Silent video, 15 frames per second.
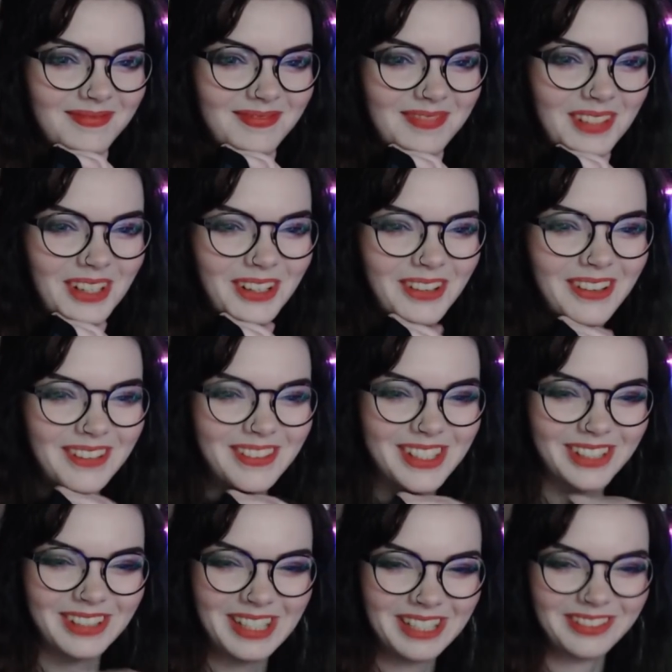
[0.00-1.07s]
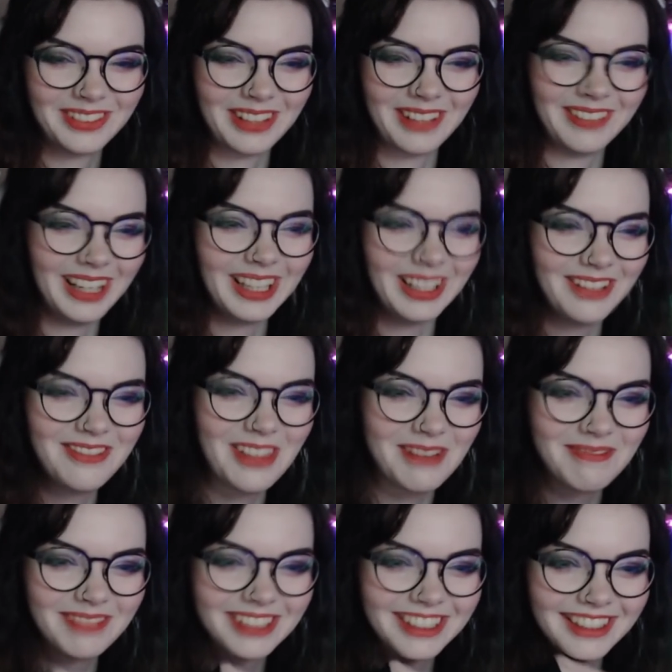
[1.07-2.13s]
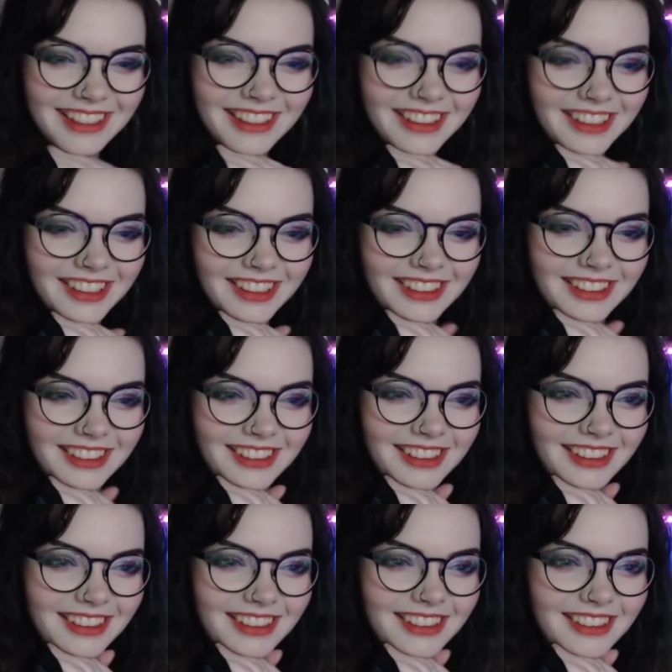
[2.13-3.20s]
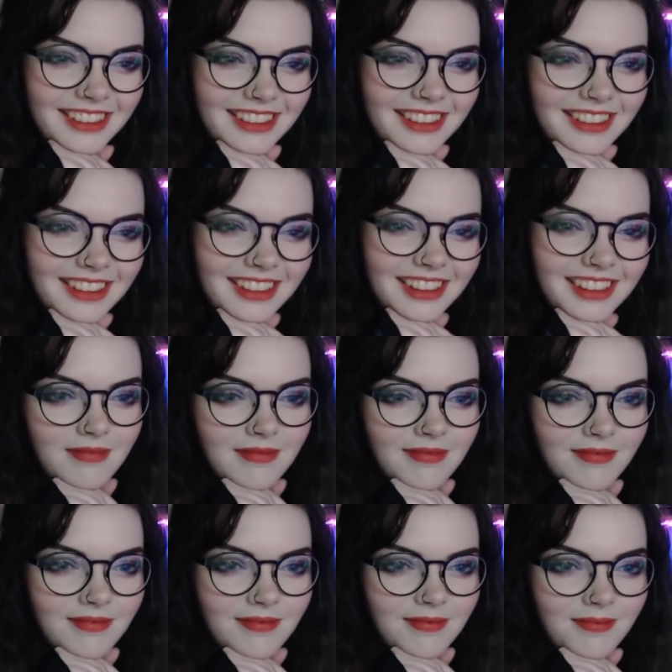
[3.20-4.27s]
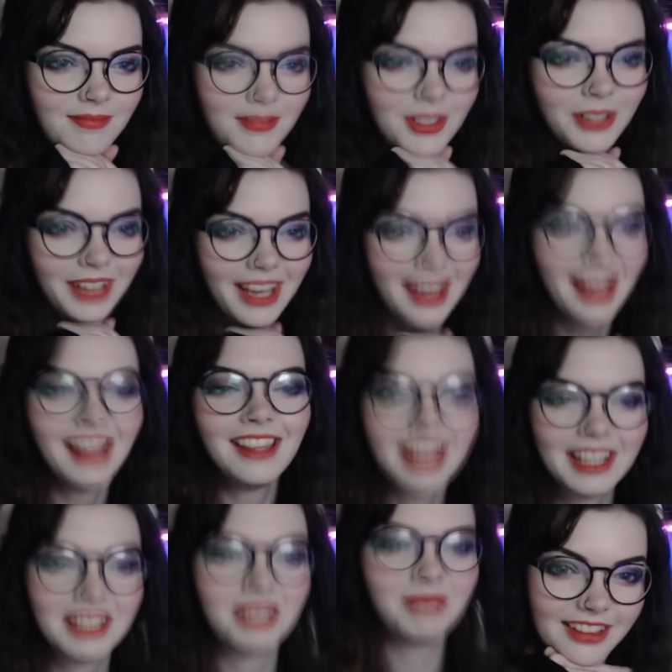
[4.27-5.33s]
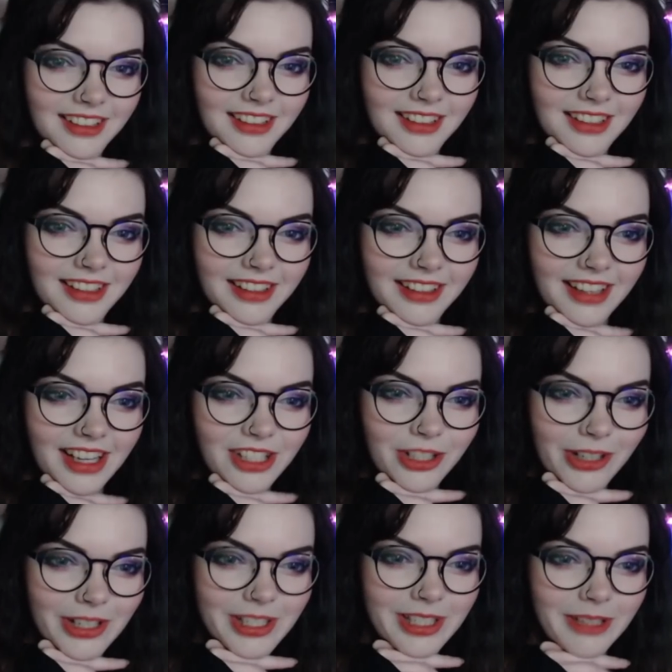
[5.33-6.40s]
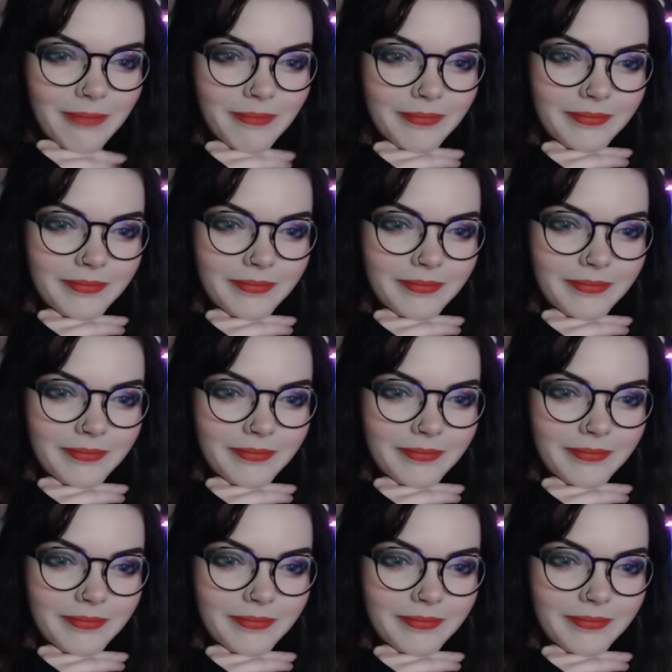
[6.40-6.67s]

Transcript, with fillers: Oh, I'm so here for them. I love them. Parents on his way over. Okay, I like him. I trust him.